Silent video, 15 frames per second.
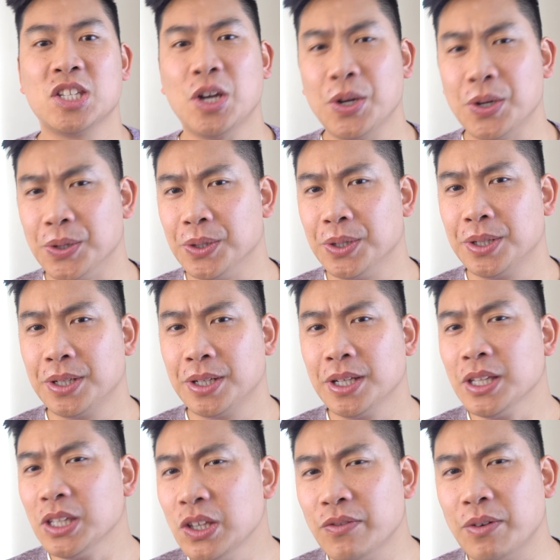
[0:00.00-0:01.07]
So,
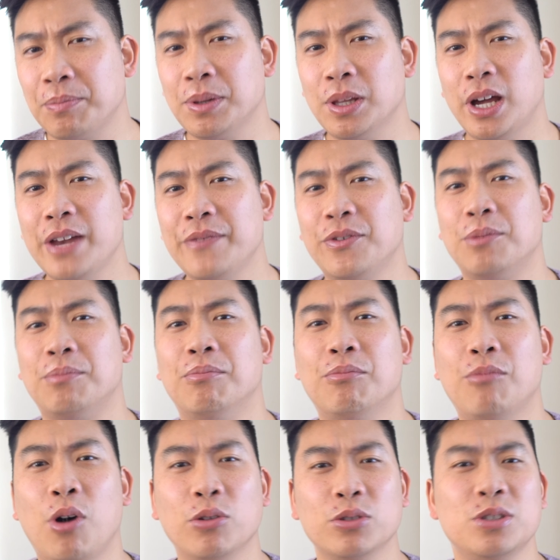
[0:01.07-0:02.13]
you've applied for
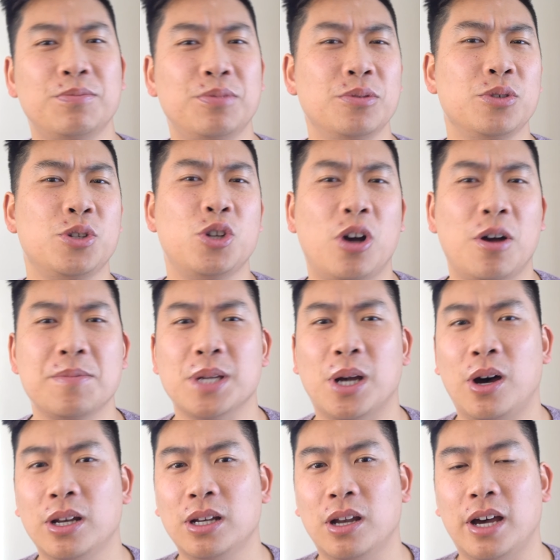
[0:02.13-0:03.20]
multiple jobs
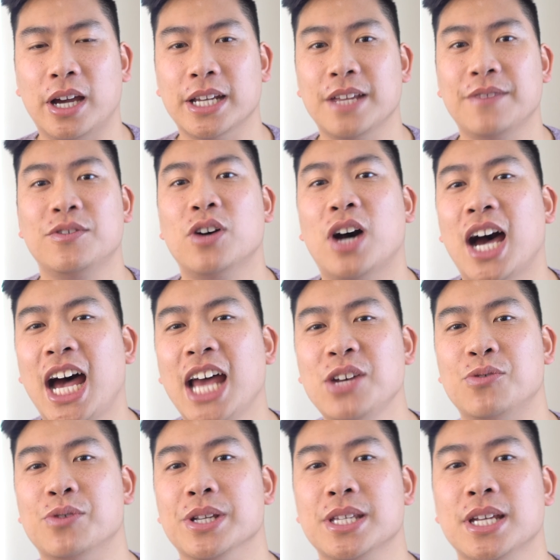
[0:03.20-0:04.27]
online, if not
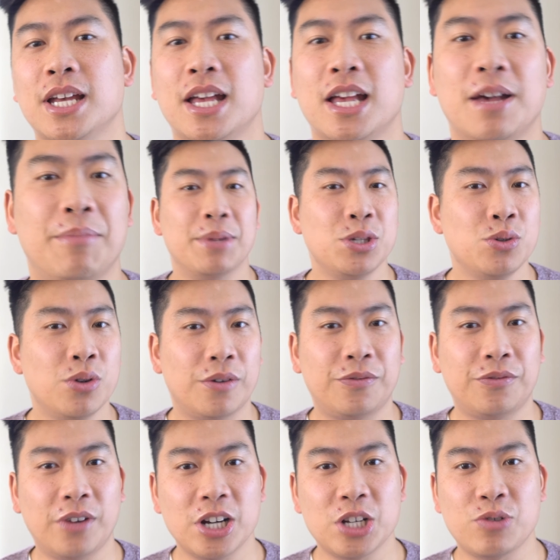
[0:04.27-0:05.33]
hundreds, but you are
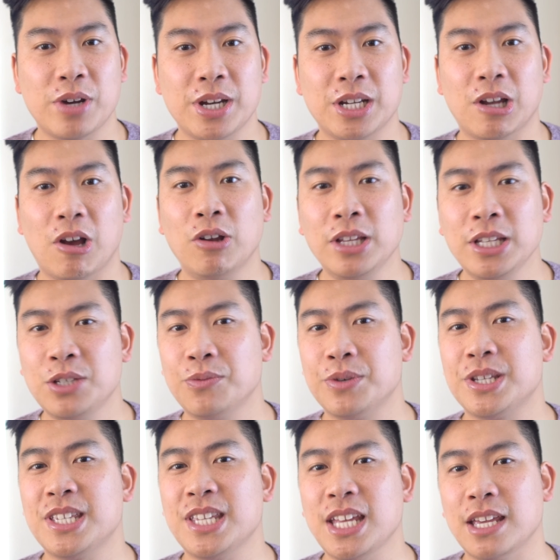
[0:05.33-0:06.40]
frustrated only to
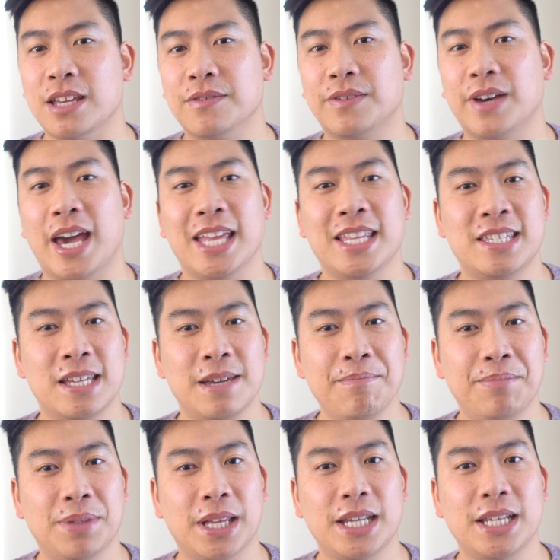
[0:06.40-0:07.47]
receive a
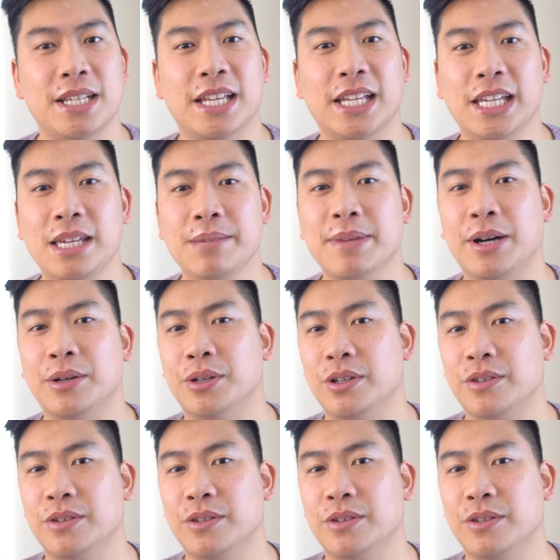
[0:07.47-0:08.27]
templated email